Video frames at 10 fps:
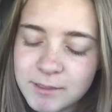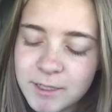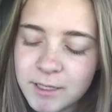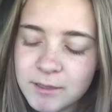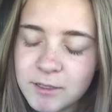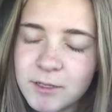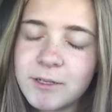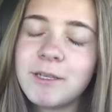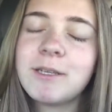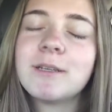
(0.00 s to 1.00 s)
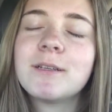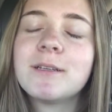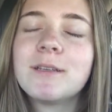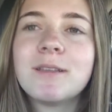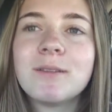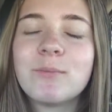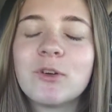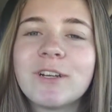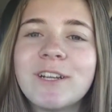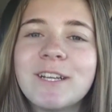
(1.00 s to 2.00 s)
10:30 in the
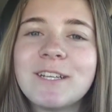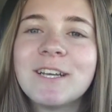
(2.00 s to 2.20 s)
morning